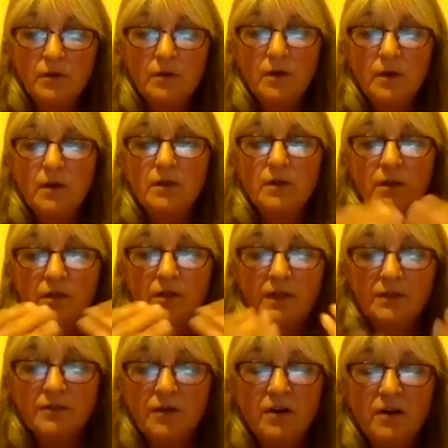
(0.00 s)
this
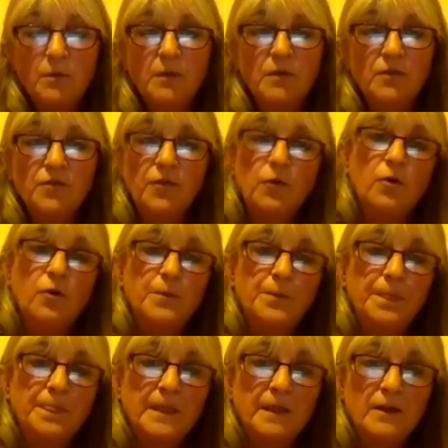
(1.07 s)
argument for
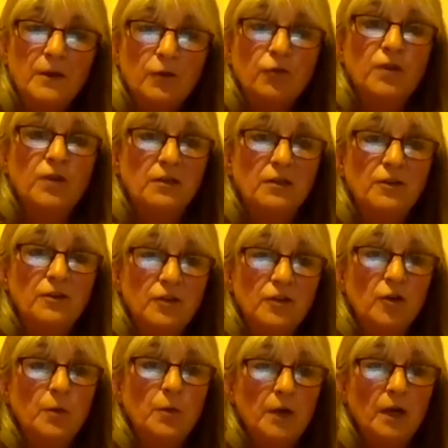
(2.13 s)
a Green New
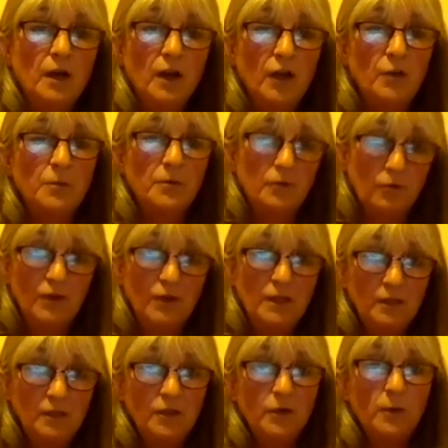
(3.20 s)
Deal, but a global Green
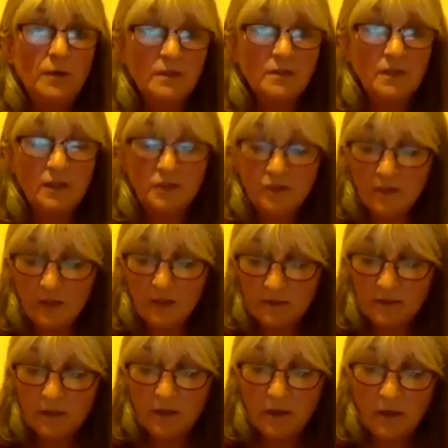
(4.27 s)
New Deal and a
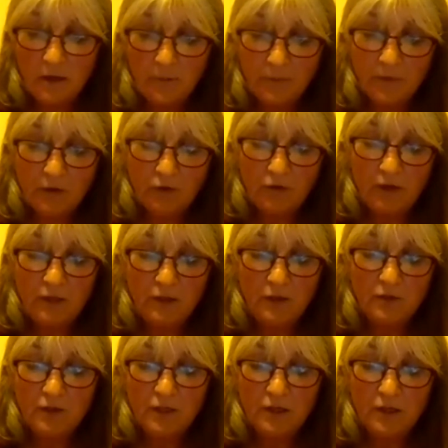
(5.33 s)
socialist Green
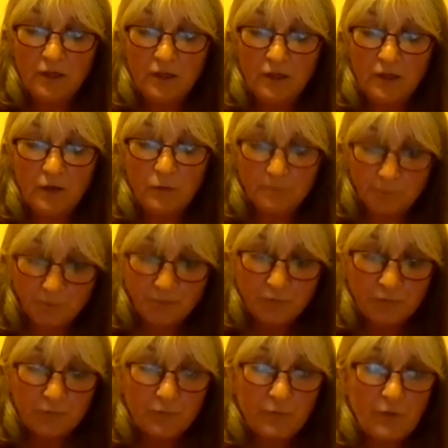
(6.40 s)
New Deal,
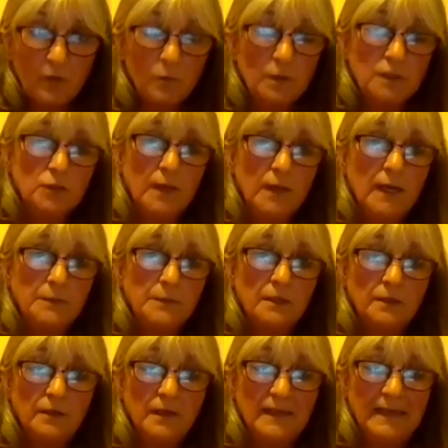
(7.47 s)
which we
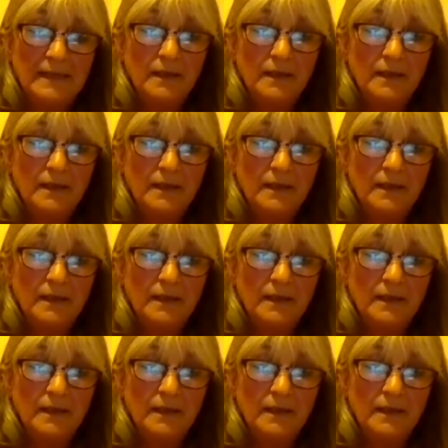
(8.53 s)
absolutely